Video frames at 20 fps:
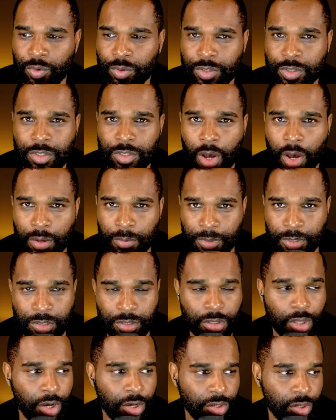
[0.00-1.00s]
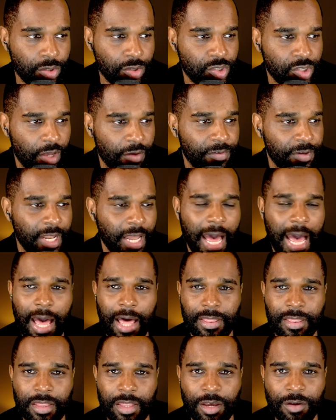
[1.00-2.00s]
The time is 9:07,
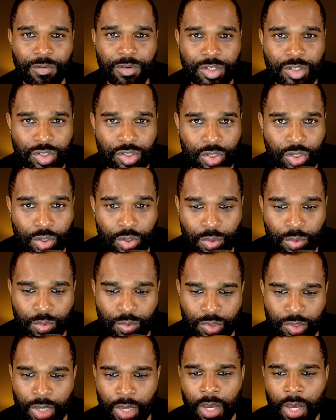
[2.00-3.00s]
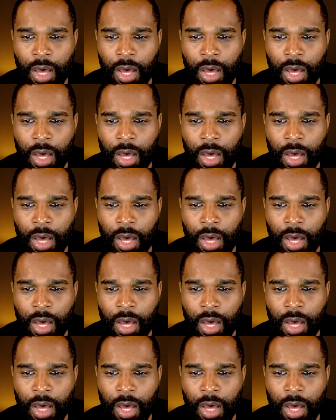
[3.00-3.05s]
and there is news